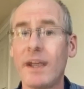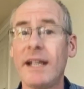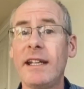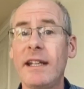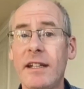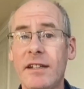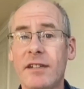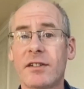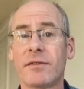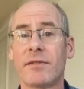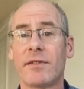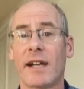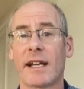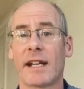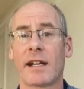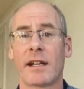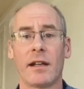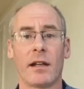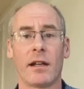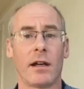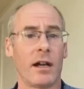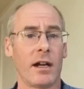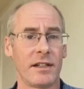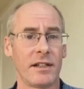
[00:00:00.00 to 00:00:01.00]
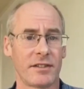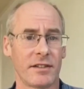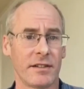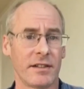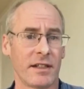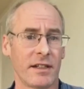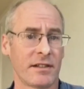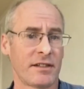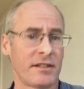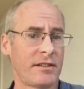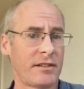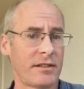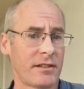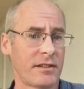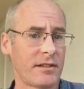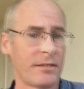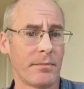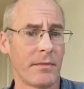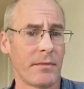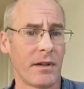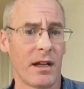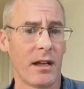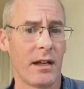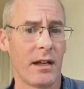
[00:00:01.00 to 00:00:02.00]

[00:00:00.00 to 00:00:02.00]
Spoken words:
we need to recognize, and this